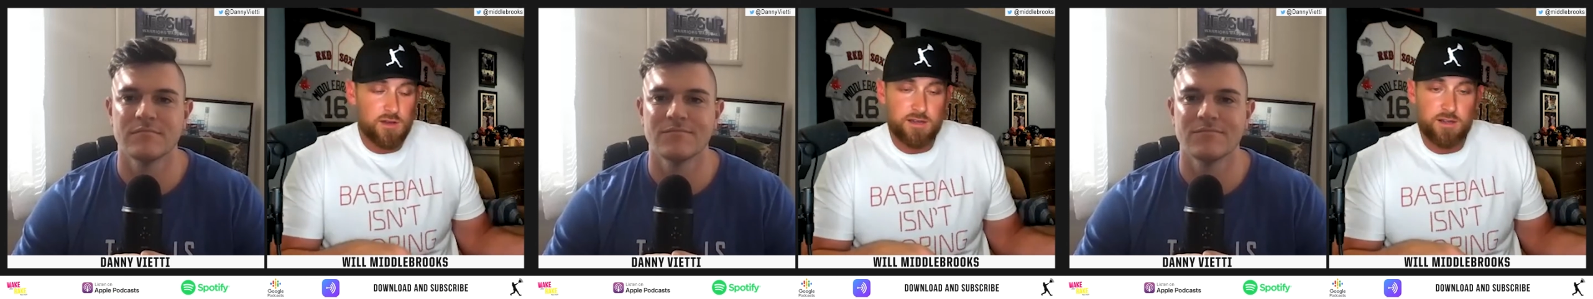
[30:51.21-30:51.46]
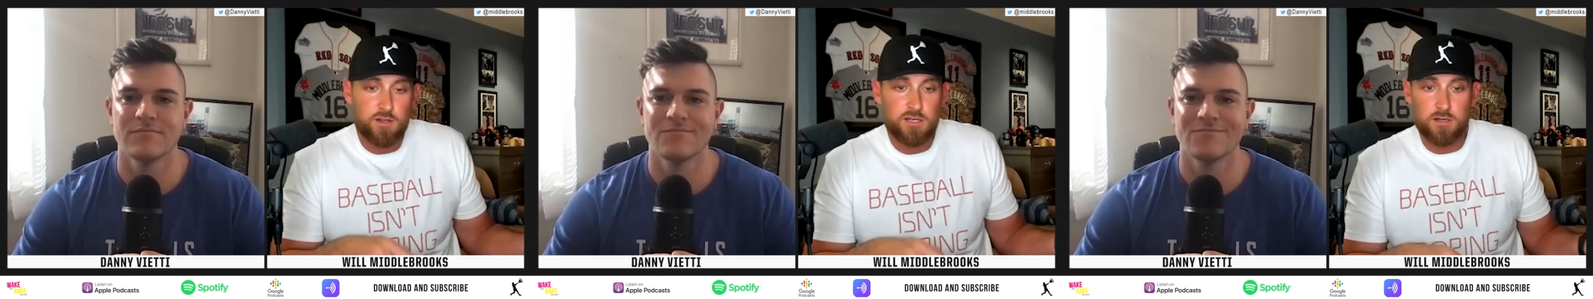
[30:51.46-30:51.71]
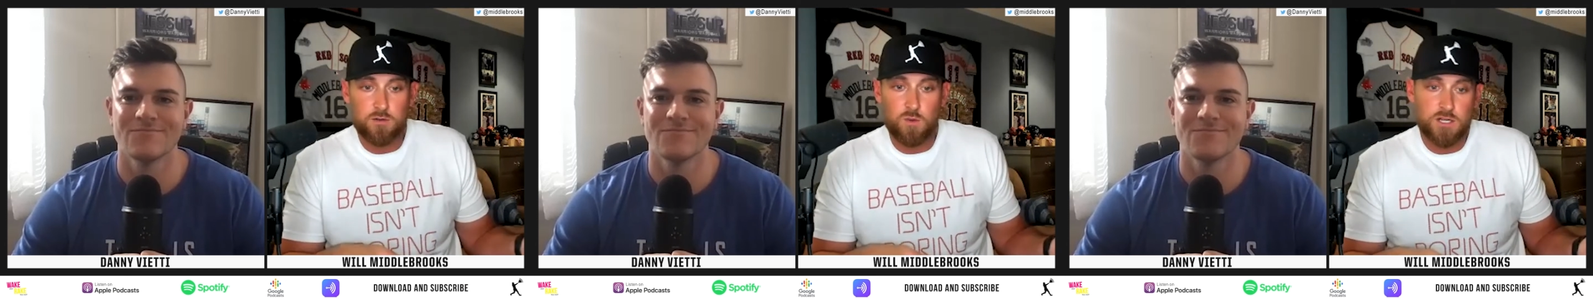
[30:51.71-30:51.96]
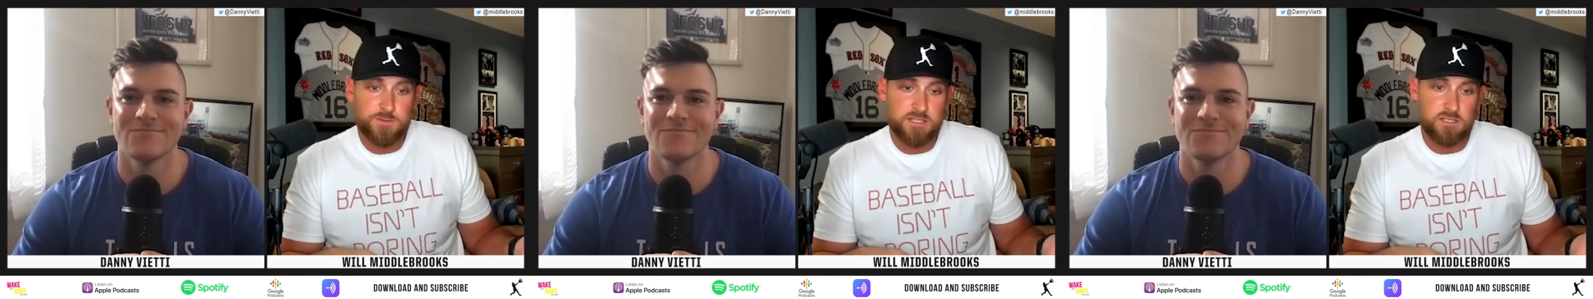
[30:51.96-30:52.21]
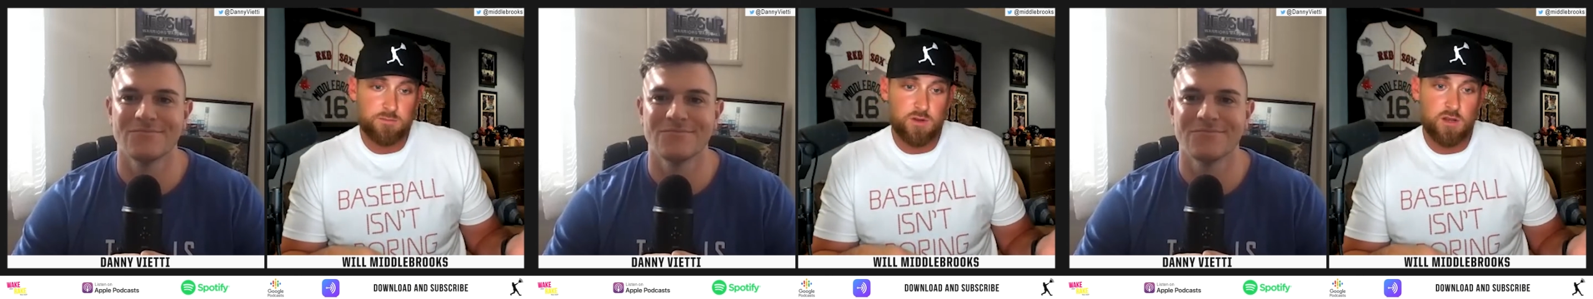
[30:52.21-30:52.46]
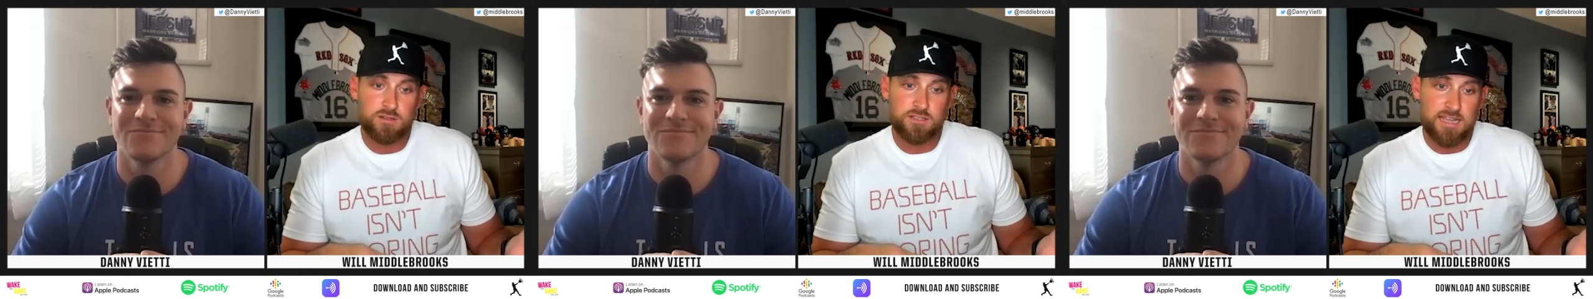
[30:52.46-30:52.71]
Speaker 1: I know you're here to watch me hit the
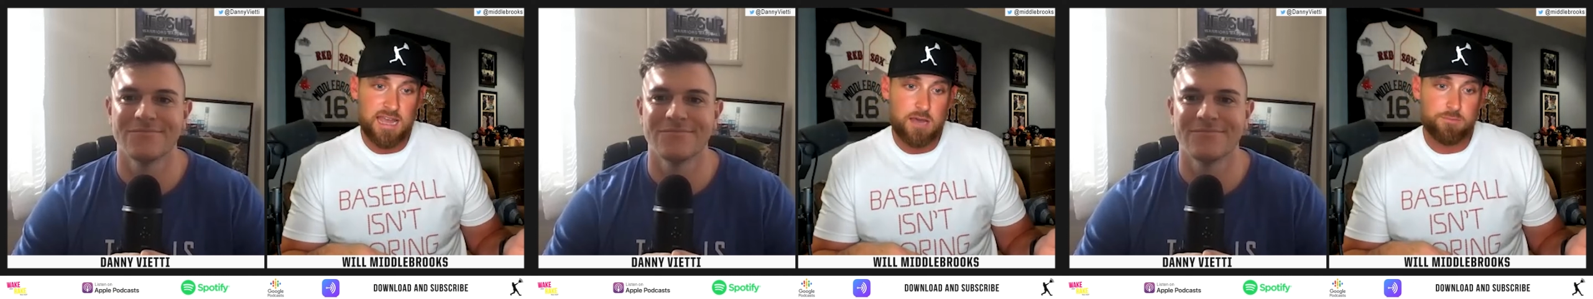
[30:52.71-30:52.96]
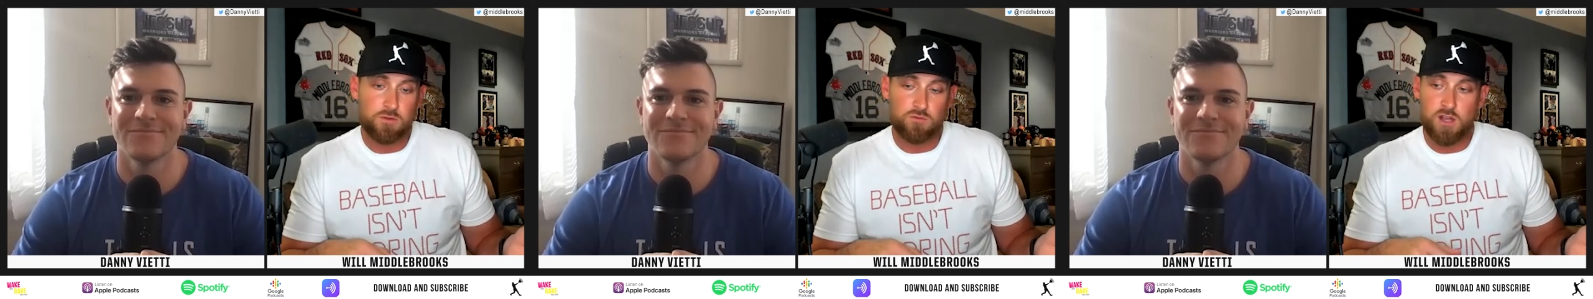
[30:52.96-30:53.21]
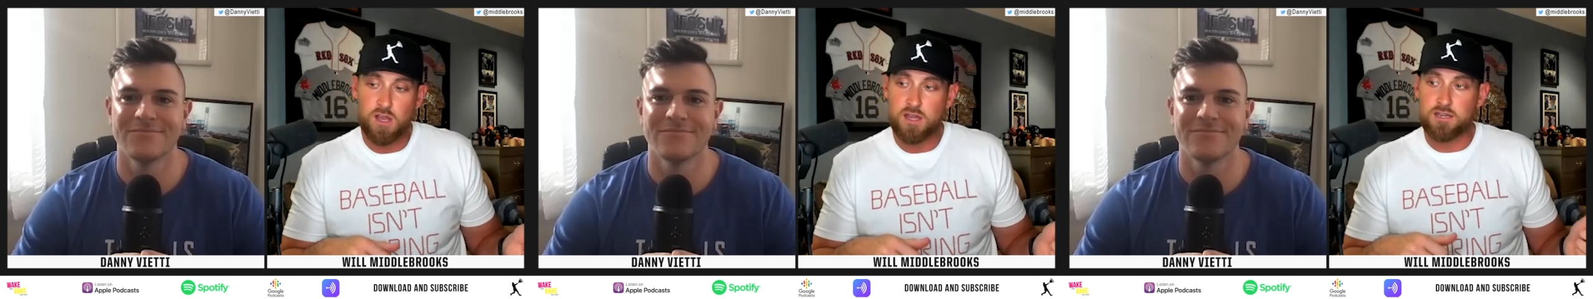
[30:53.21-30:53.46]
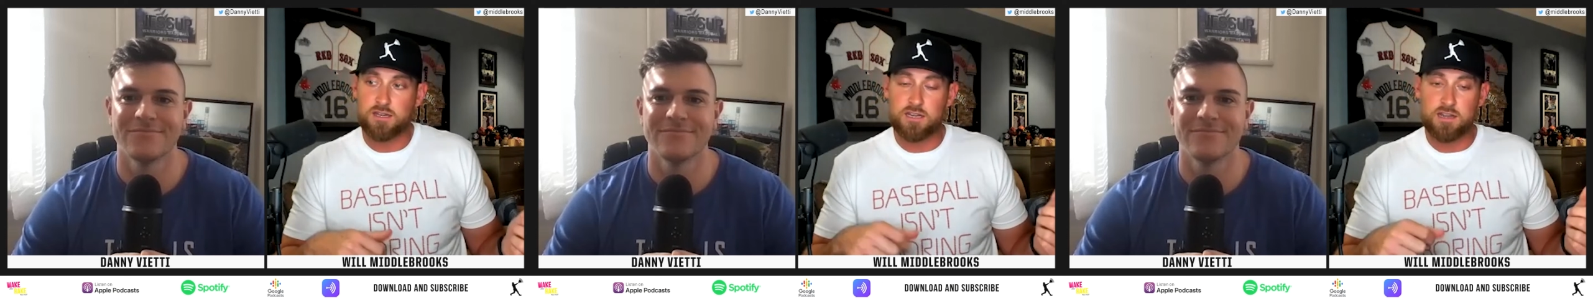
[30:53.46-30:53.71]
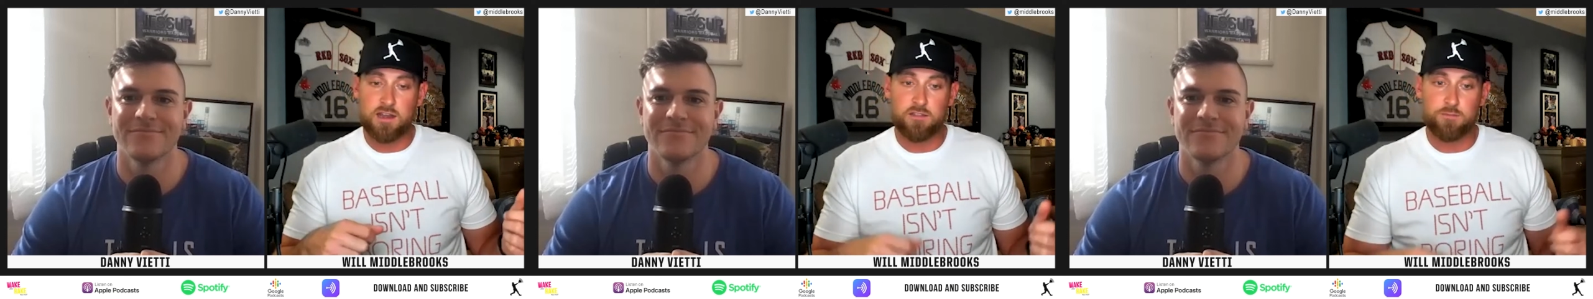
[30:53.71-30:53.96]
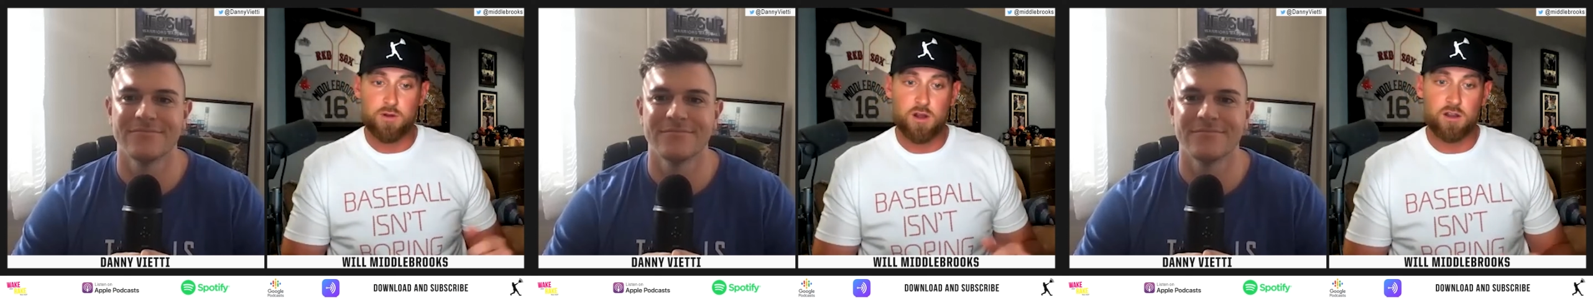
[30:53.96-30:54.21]
ball in the gap and run and hit it out of
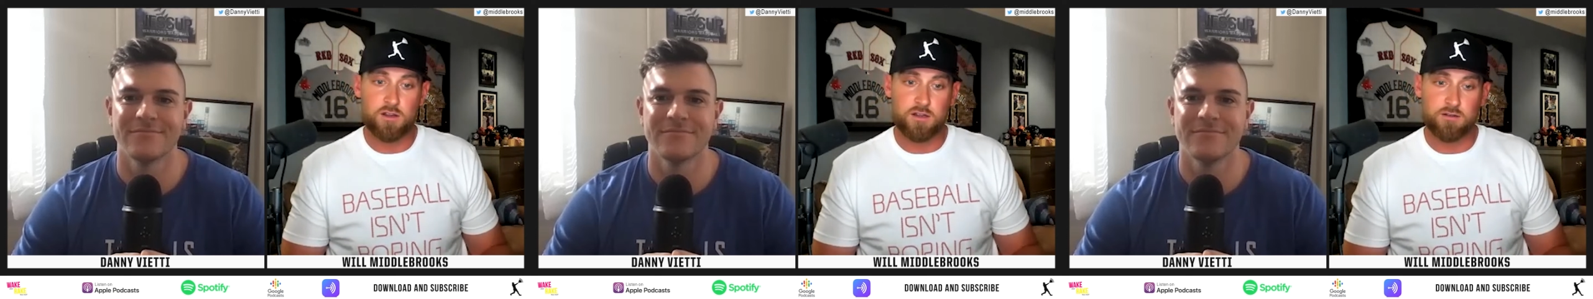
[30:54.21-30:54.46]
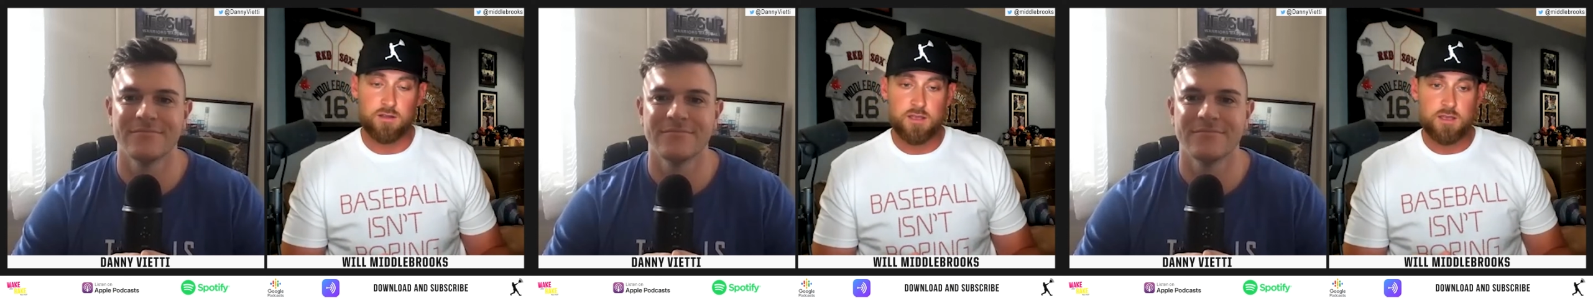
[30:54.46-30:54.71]
the park and